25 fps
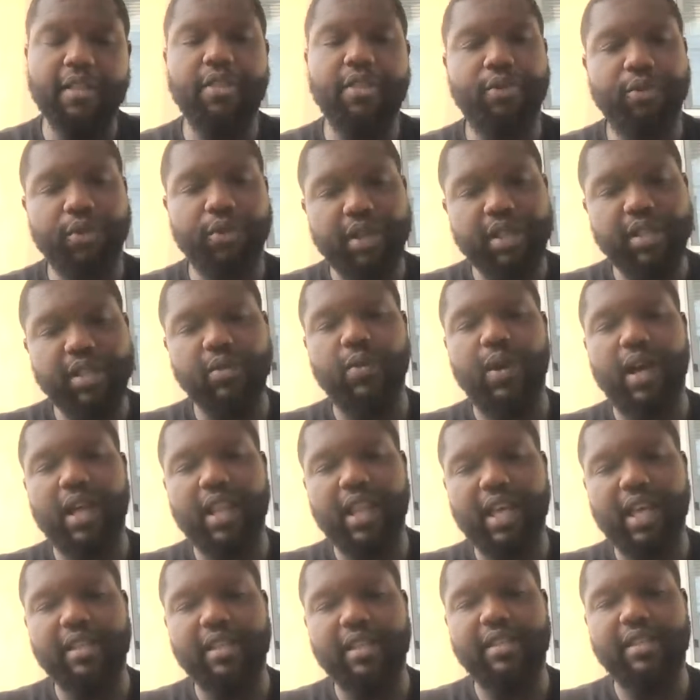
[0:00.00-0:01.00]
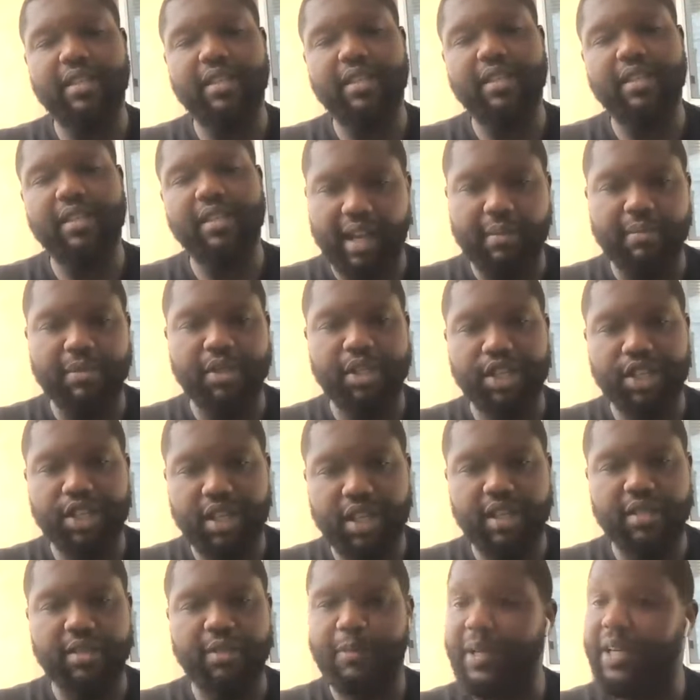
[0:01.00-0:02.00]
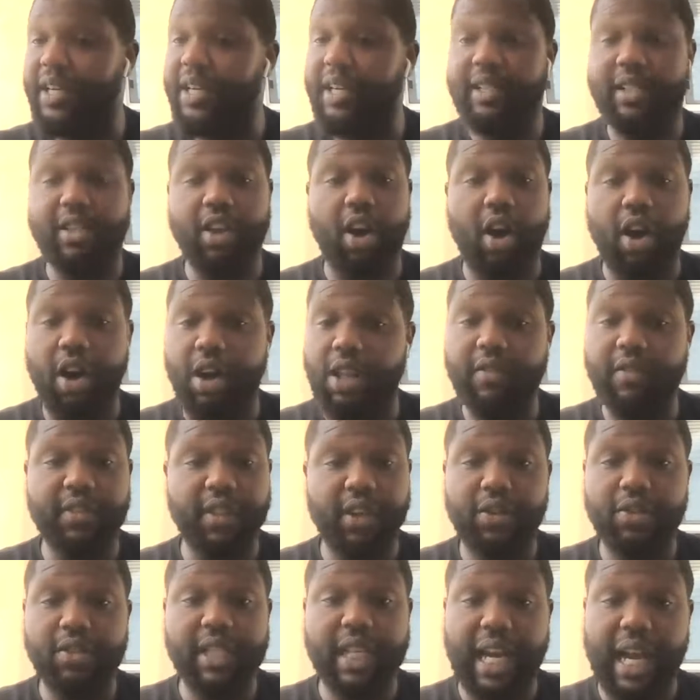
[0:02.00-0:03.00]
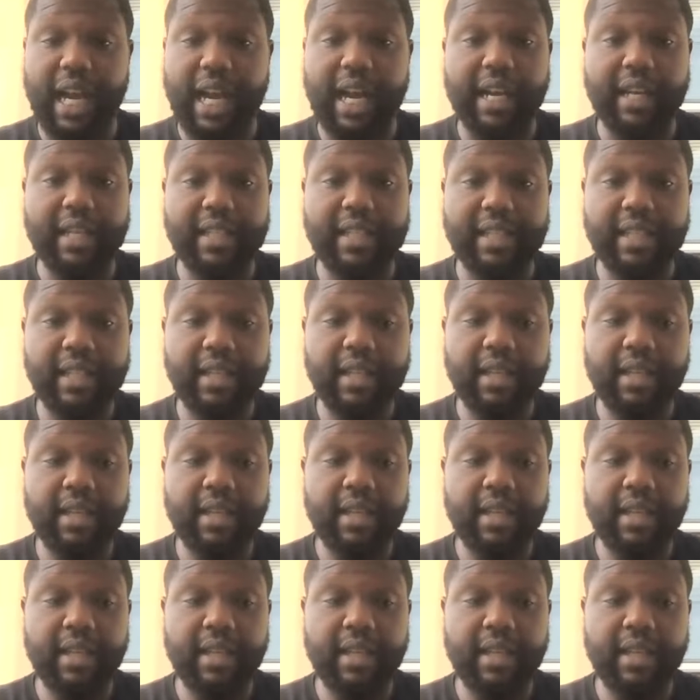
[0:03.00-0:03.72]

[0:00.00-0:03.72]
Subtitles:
The reason why that's the dumbest shit is because all of those guys